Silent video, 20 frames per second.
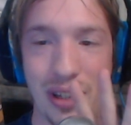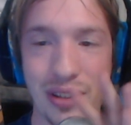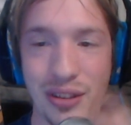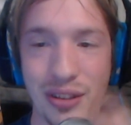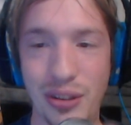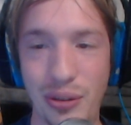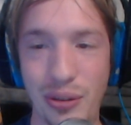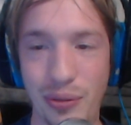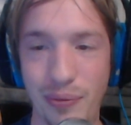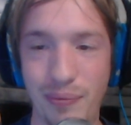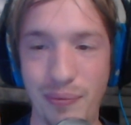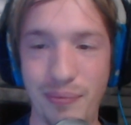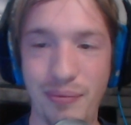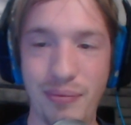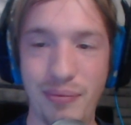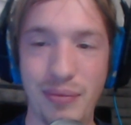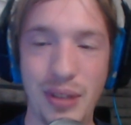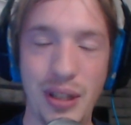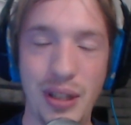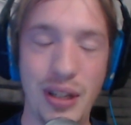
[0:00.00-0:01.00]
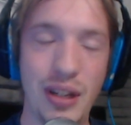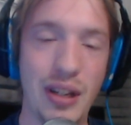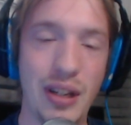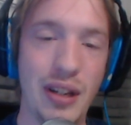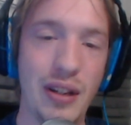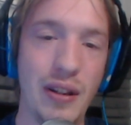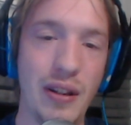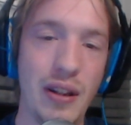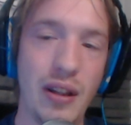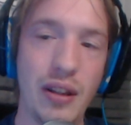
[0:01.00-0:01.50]
to.
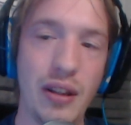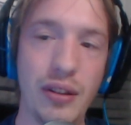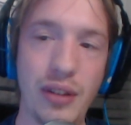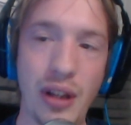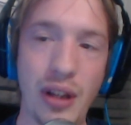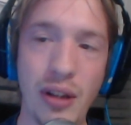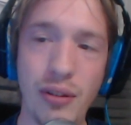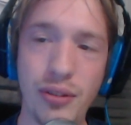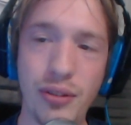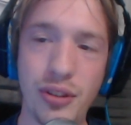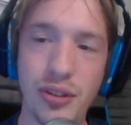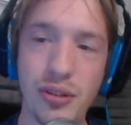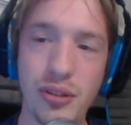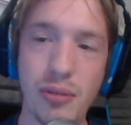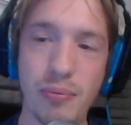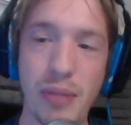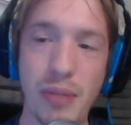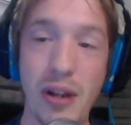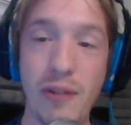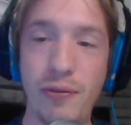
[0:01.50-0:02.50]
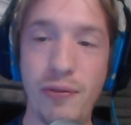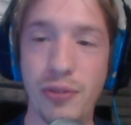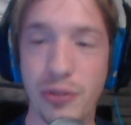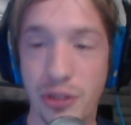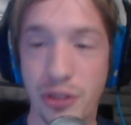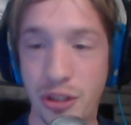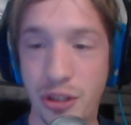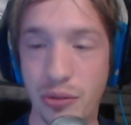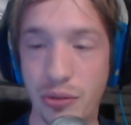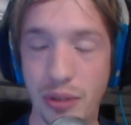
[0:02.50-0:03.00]
The House on Mansfield
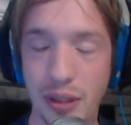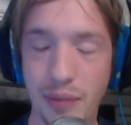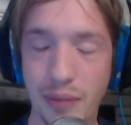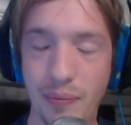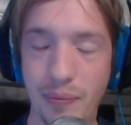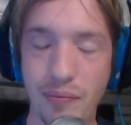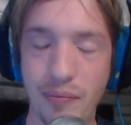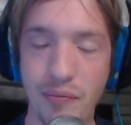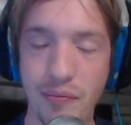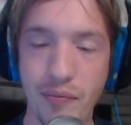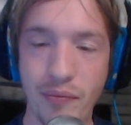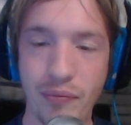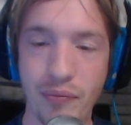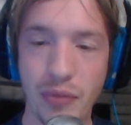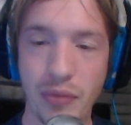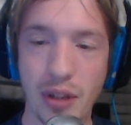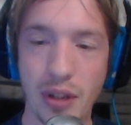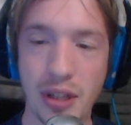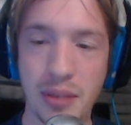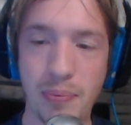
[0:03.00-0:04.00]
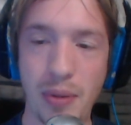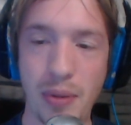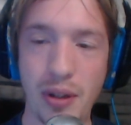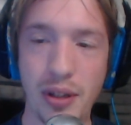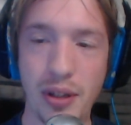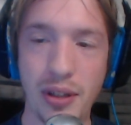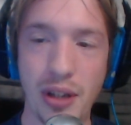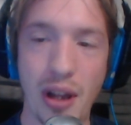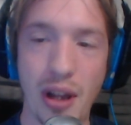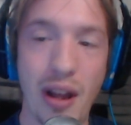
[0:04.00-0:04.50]
Street is about
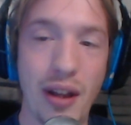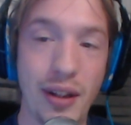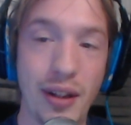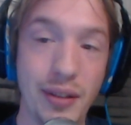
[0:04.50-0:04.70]
a guy